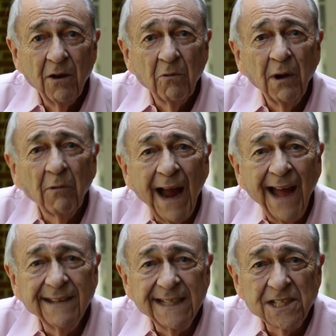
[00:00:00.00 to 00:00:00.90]
We
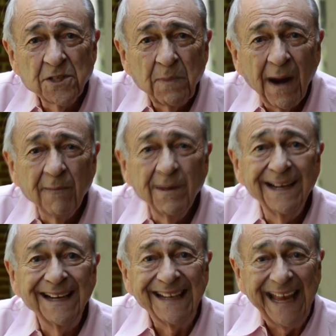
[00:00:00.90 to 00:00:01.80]
ran the
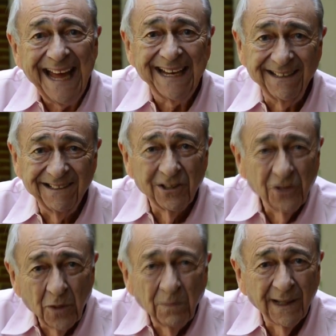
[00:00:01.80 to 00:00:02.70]
experiment again to
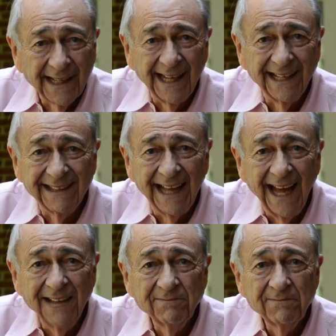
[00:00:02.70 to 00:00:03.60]
duplicate
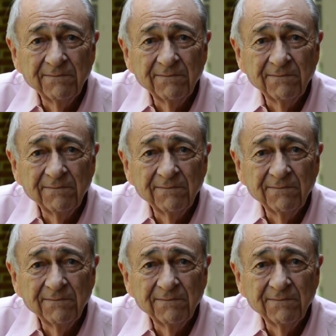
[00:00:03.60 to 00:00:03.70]
that,